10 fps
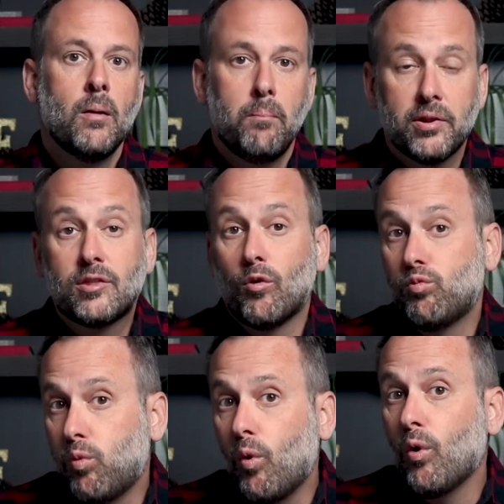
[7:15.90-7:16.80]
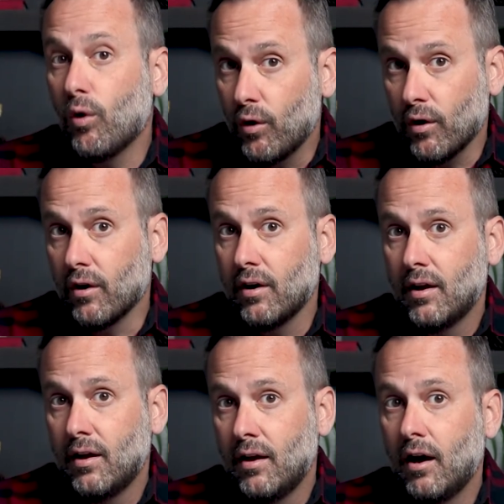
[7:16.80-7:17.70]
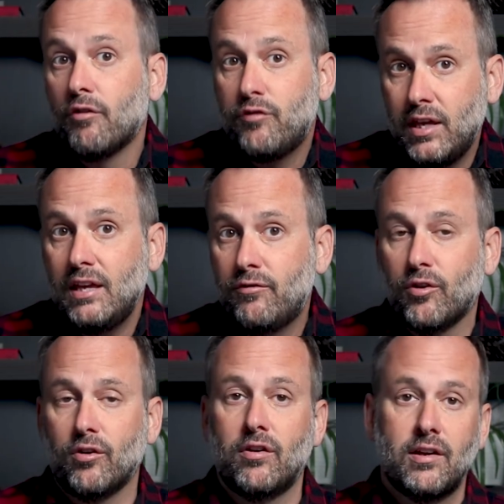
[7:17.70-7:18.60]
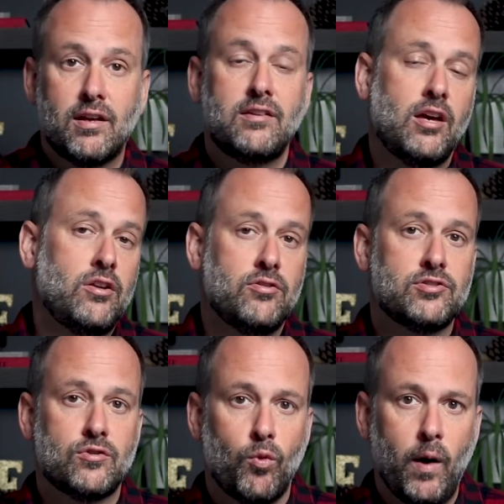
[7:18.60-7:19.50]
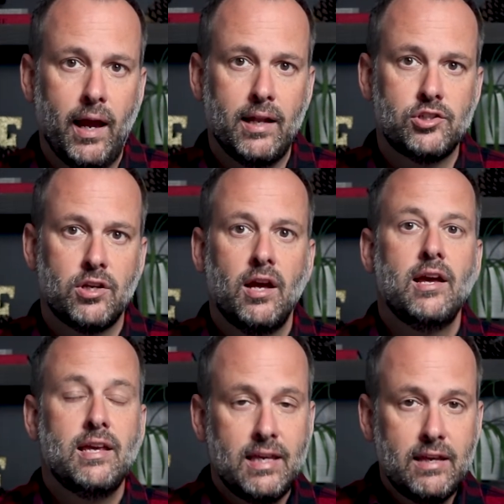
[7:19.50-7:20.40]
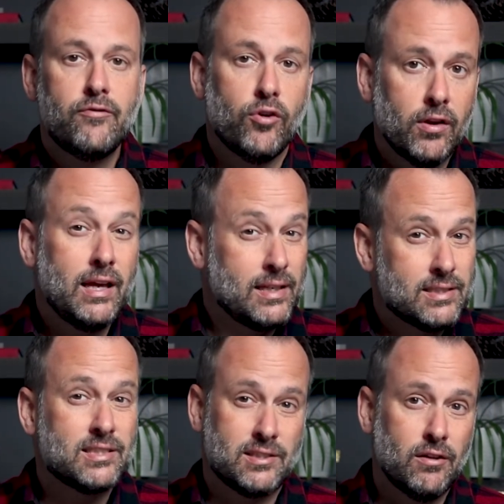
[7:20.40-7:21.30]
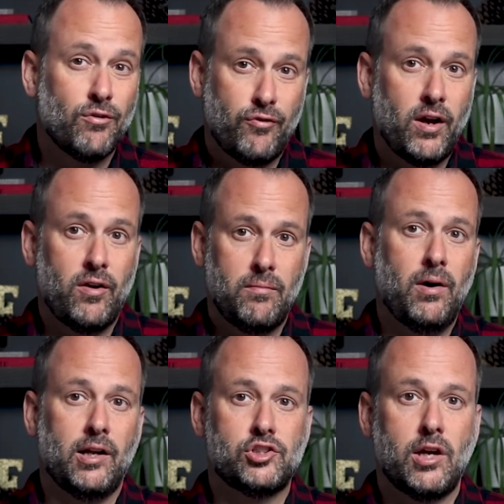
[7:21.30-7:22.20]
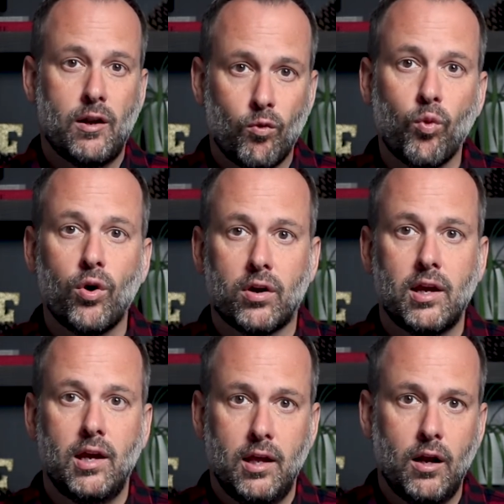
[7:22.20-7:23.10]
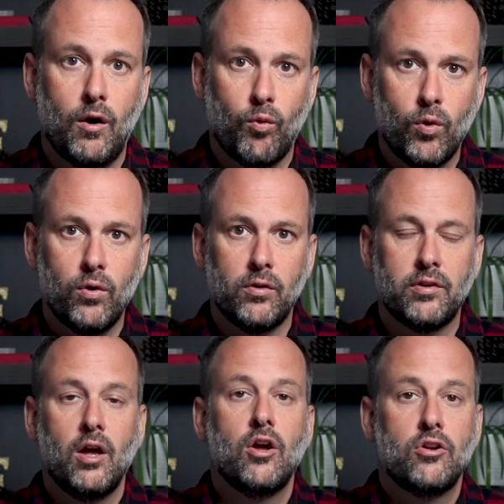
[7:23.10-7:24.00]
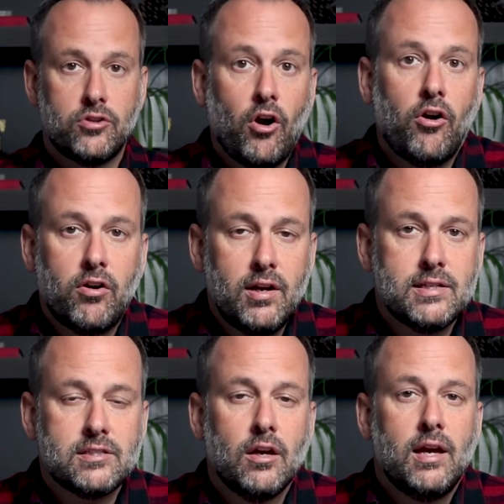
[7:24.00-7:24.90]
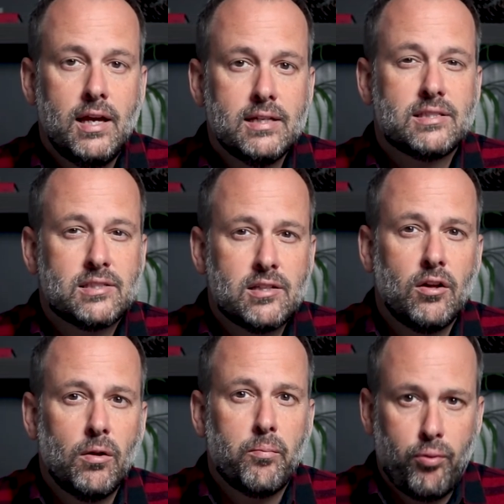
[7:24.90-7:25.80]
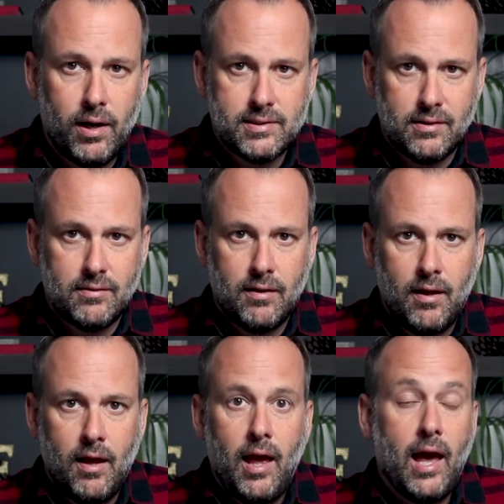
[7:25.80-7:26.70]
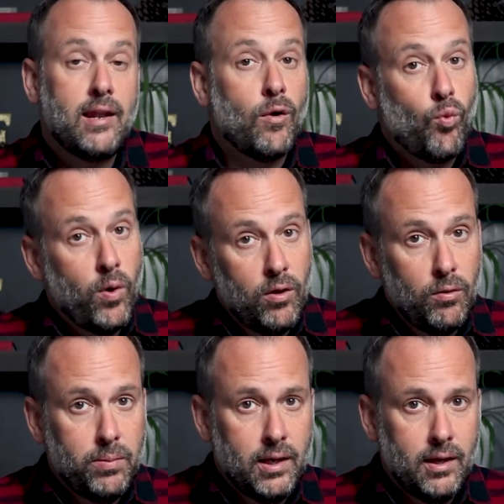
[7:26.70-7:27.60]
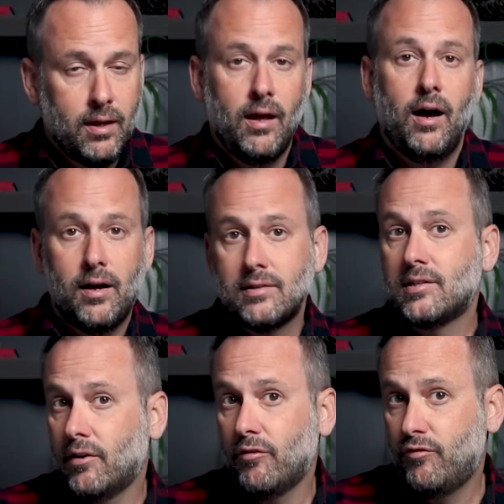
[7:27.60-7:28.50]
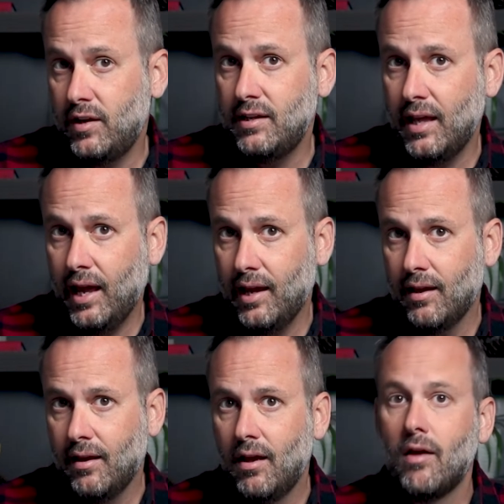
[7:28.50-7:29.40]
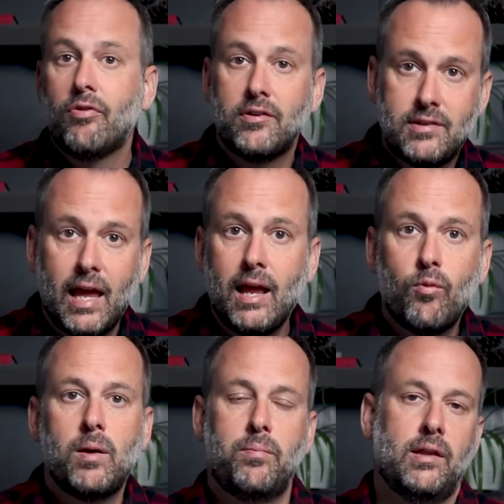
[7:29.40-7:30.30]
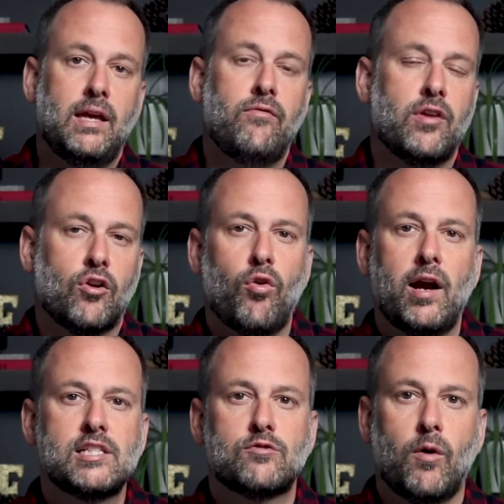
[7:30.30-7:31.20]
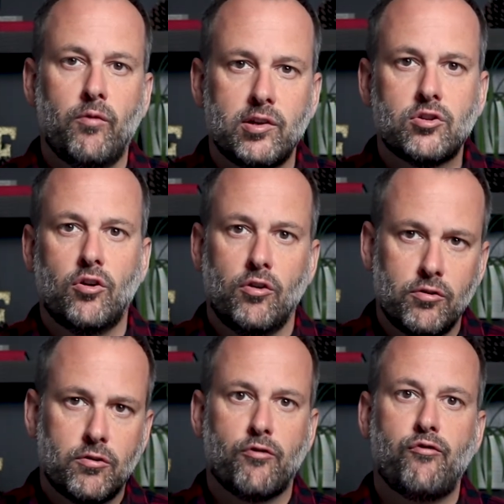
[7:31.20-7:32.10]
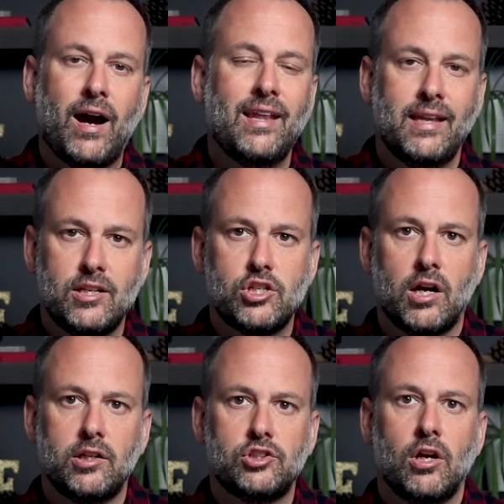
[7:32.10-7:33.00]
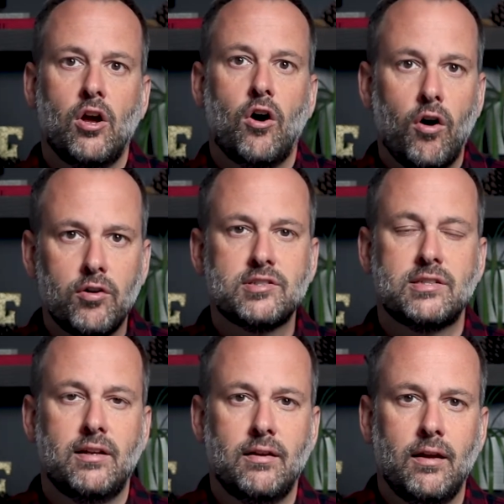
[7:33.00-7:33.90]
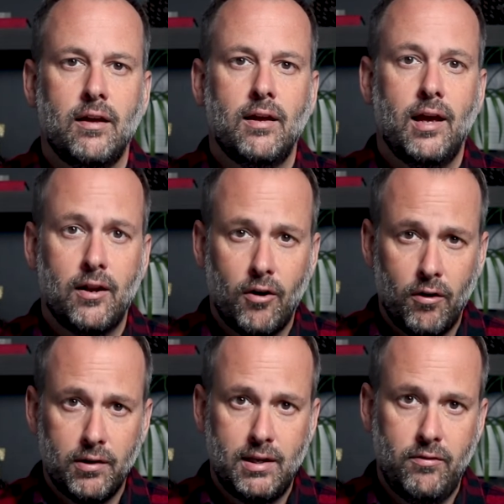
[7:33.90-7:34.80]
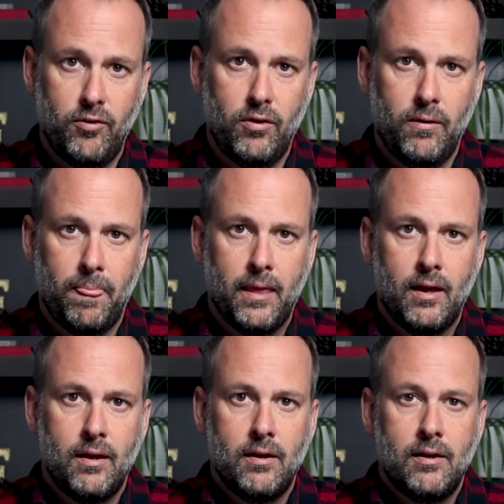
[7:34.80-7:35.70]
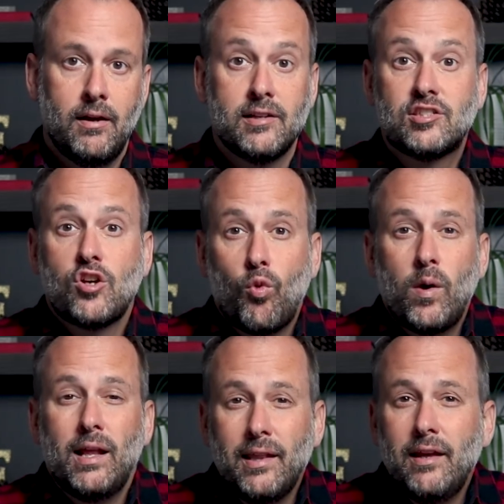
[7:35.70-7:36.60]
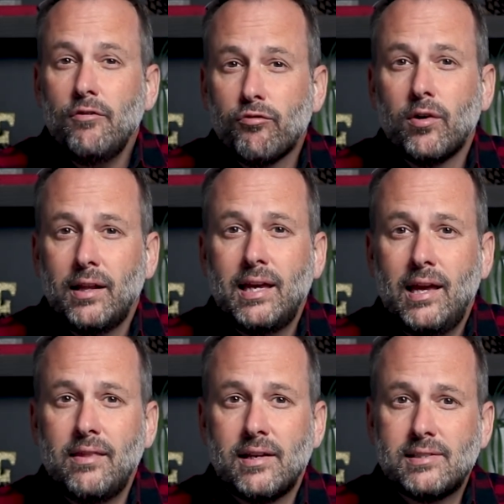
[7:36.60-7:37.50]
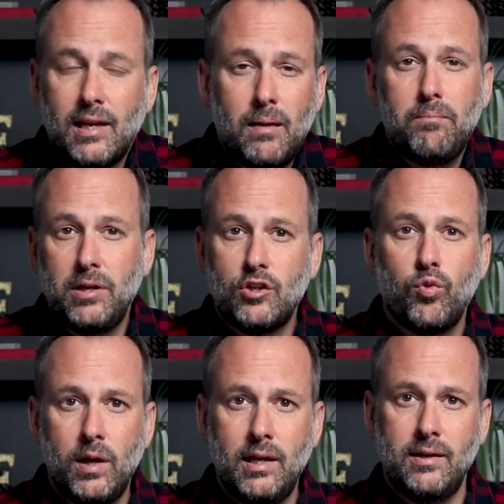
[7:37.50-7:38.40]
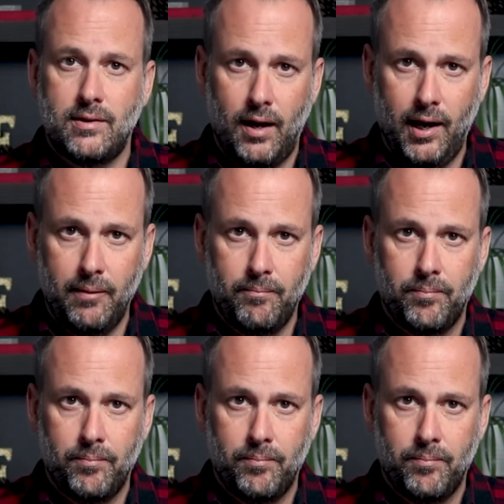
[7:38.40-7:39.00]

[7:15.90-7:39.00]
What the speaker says: But the war of evil continues to wage. Evil is still very much at work in our world. Darkness is still present, and it will be until V-Day, the day we believe that Christ will return to finally judge all sin and all evil. And so we live really in this in-between time.